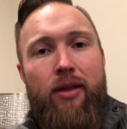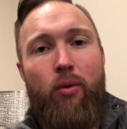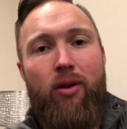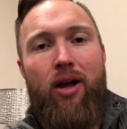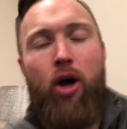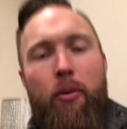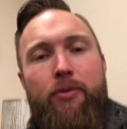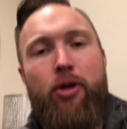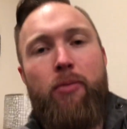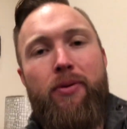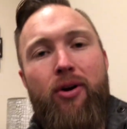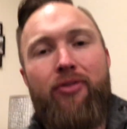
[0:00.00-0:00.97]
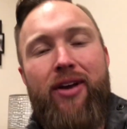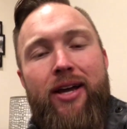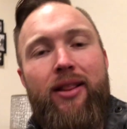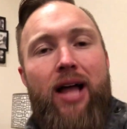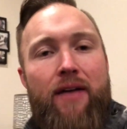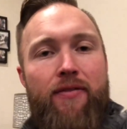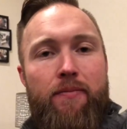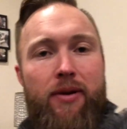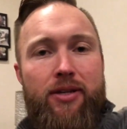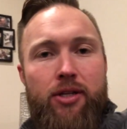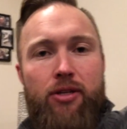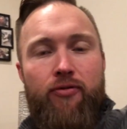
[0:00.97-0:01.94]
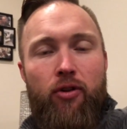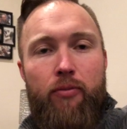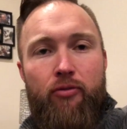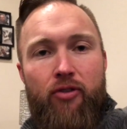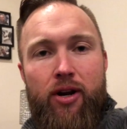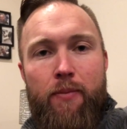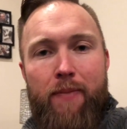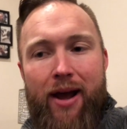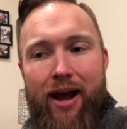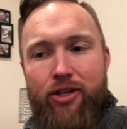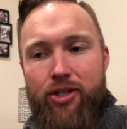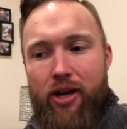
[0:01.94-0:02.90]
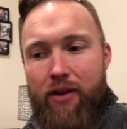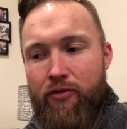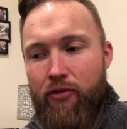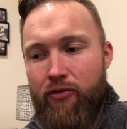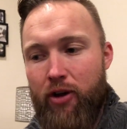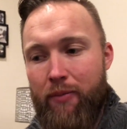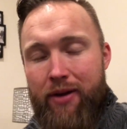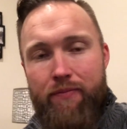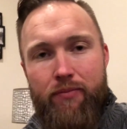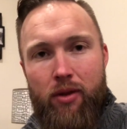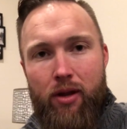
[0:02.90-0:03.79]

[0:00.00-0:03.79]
that will help you build a life and business full of freedom, passion, and fulfillment.